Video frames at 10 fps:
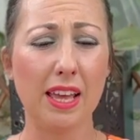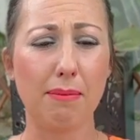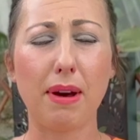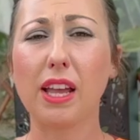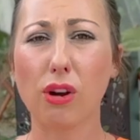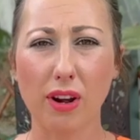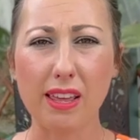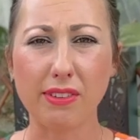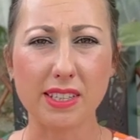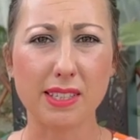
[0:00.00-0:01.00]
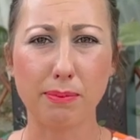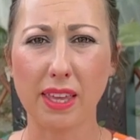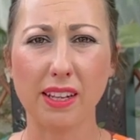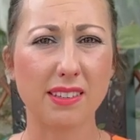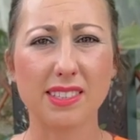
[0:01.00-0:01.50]
My cravings are
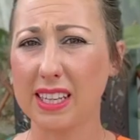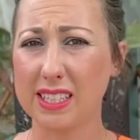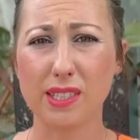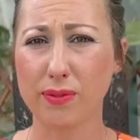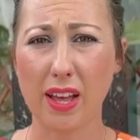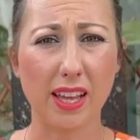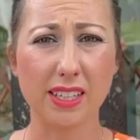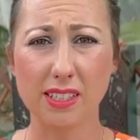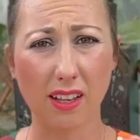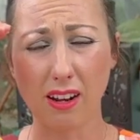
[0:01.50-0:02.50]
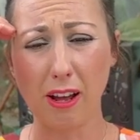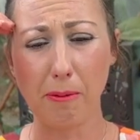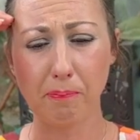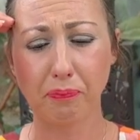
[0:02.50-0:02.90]
being satisfied a lot.